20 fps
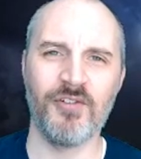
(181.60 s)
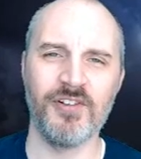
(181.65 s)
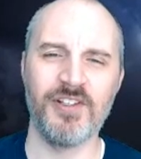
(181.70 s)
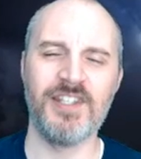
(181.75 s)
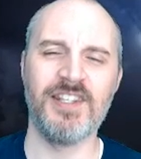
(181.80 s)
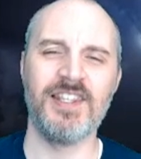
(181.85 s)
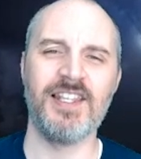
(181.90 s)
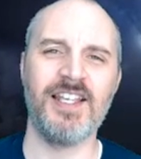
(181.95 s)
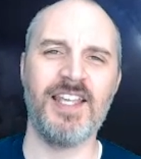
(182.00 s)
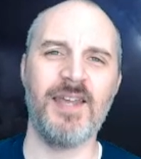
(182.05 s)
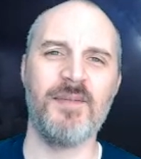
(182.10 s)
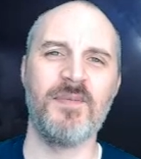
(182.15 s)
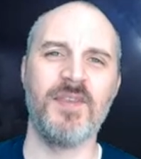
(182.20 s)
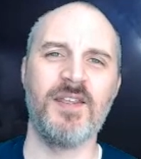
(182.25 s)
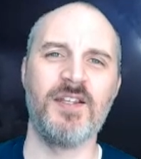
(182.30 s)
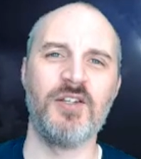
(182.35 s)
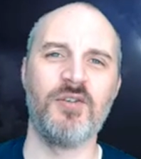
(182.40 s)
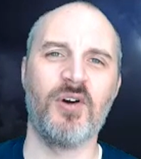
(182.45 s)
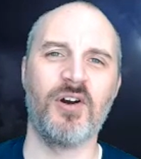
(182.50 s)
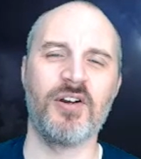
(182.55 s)
in the game
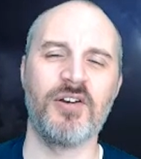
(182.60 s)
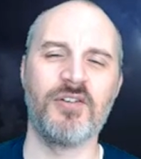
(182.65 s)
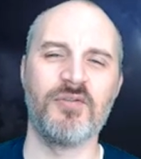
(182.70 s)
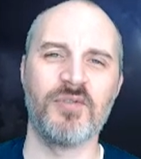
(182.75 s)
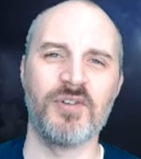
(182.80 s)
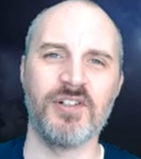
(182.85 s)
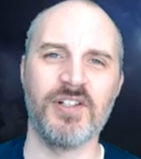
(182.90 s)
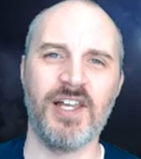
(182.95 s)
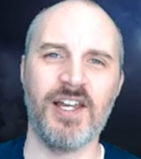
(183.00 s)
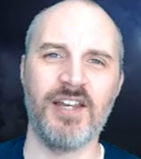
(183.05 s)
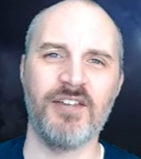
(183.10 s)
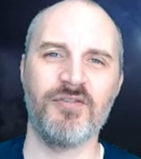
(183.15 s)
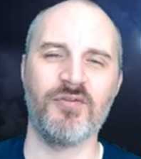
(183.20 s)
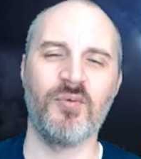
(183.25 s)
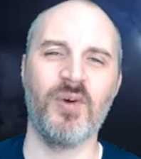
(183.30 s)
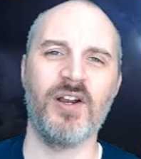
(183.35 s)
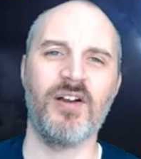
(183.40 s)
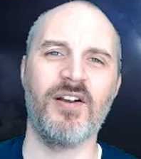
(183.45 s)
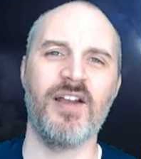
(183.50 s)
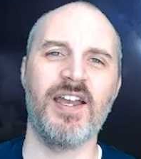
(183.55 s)
than you are in real life.
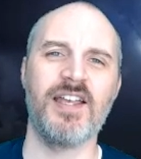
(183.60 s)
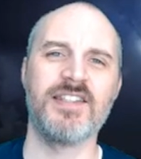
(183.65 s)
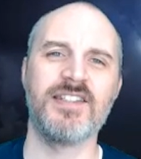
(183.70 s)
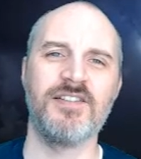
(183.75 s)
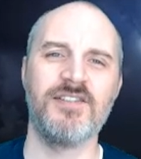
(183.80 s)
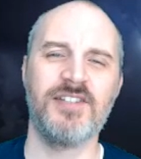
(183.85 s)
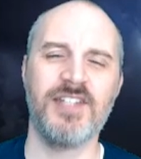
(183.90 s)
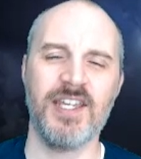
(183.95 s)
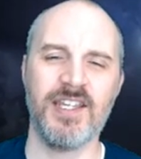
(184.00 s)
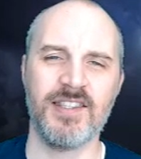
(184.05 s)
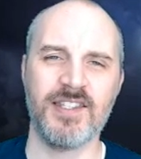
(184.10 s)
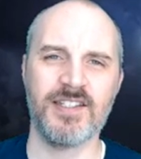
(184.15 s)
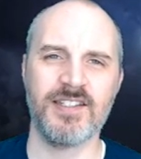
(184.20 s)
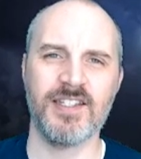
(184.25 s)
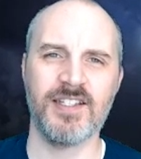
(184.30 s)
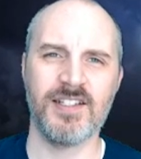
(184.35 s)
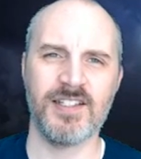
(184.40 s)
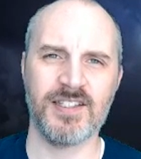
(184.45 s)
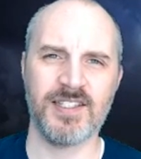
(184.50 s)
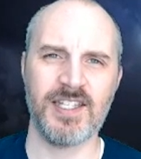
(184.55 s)
Whereas you take this
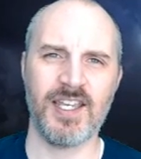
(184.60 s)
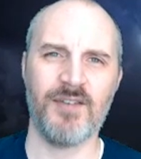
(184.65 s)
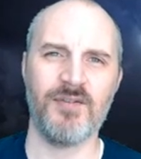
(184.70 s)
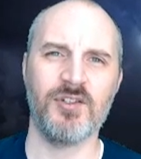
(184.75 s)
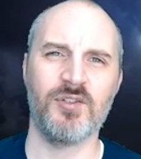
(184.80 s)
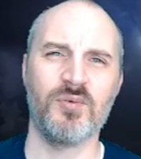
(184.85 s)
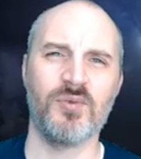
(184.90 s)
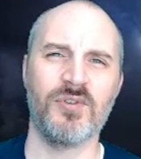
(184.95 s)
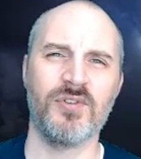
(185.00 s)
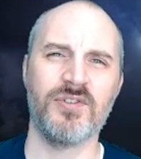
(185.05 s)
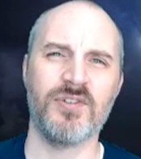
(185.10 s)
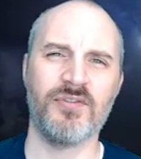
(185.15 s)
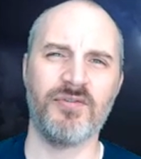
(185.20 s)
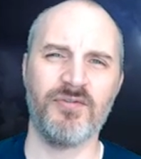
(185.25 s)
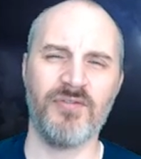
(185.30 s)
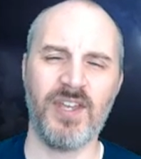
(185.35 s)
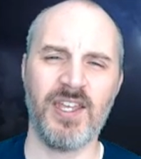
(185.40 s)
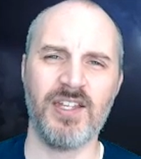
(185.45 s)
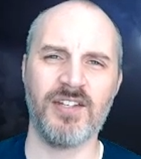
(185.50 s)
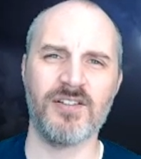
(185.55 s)
into Savage Worlds or
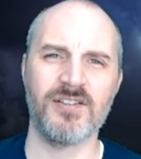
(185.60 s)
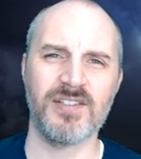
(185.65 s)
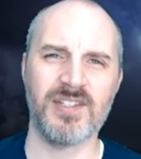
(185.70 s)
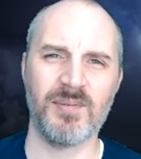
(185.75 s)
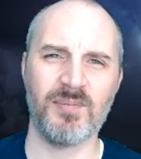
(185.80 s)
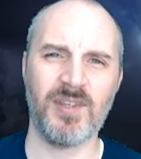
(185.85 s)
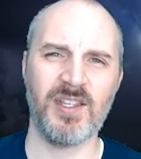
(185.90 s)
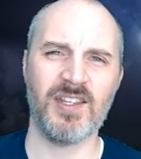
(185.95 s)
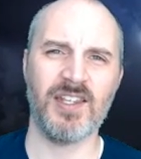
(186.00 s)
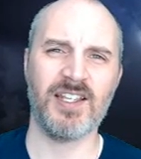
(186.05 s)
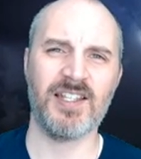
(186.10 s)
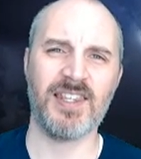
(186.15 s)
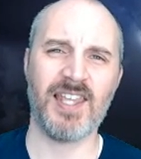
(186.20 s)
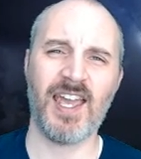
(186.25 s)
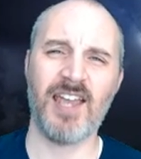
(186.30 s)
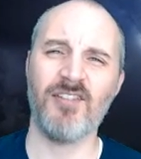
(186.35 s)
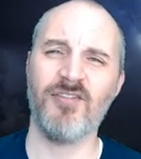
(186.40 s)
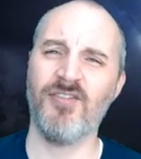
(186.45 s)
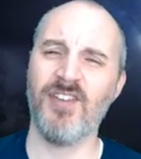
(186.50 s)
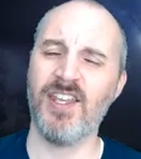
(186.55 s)
Fate or something like
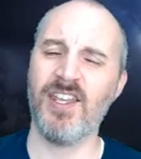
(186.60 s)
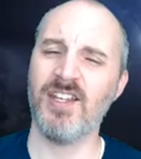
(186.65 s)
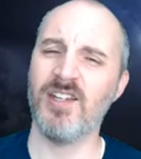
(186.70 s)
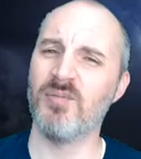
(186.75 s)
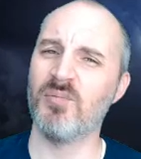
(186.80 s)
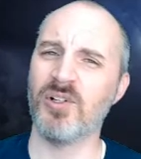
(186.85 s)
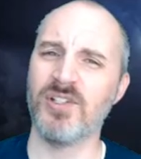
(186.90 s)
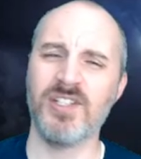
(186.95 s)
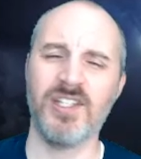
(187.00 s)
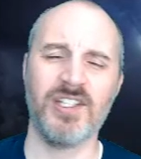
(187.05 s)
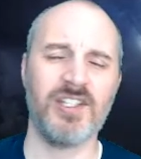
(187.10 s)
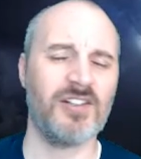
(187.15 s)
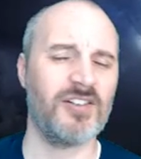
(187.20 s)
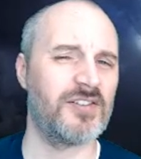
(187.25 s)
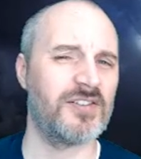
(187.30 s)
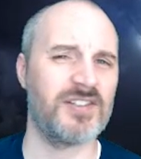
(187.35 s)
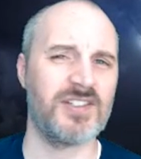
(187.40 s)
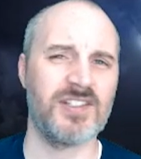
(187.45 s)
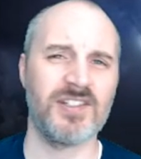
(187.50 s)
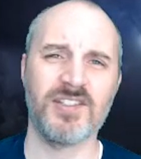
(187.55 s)
that. Fate in particular
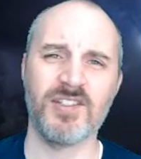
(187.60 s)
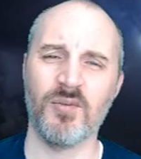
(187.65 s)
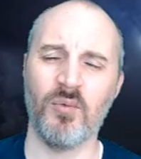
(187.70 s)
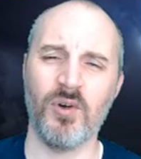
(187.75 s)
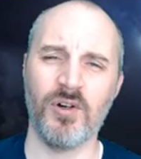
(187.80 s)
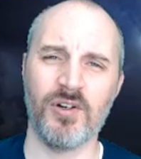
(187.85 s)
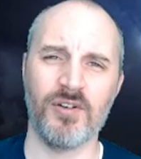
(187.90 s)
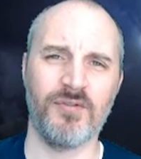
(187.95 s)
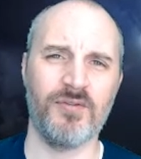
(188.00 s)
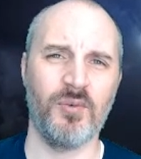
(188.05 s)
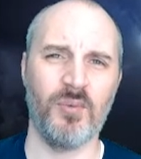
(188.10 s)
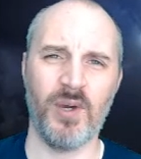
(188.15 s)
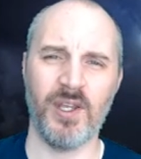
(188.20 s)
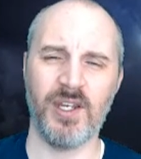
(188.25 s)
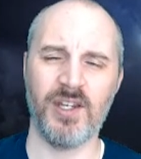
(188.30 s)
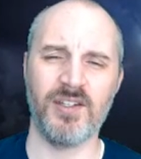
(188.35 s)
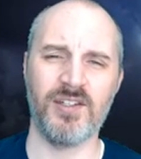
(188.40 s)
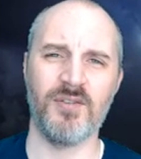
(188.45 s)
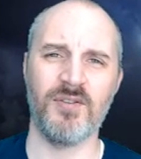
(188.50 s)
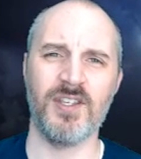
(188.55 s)
is just a wonderful way
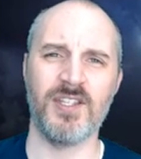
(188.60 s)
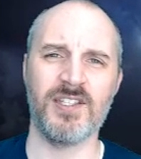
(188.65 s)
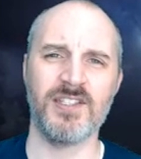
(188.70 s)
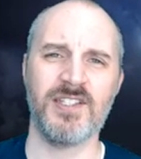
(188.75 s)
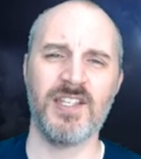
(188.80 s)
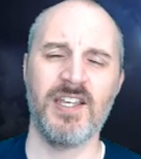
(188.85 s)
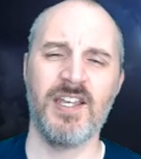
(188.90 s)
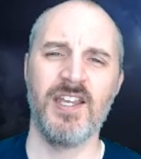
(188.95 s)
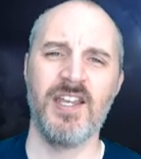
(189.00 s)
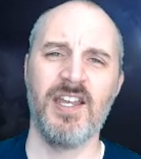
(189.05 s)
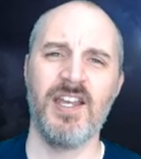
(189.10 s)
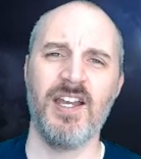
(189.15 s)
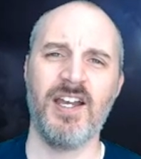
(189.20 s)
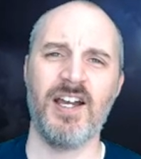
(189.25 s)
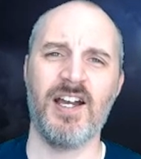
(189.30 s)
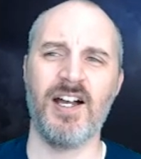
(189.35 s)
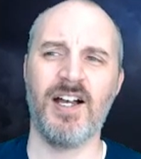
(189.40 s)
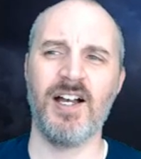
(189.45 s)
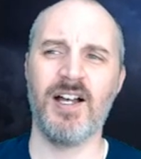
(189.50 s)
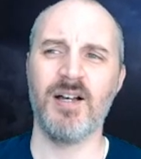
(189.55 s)
to do this.
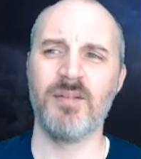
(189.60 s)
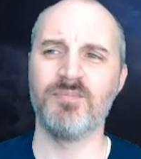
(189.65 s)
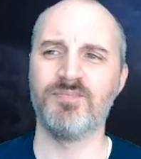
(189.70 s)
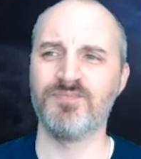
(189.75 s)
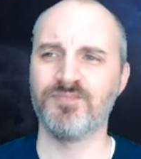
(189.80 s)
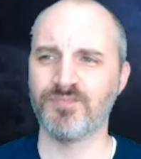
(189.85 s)
And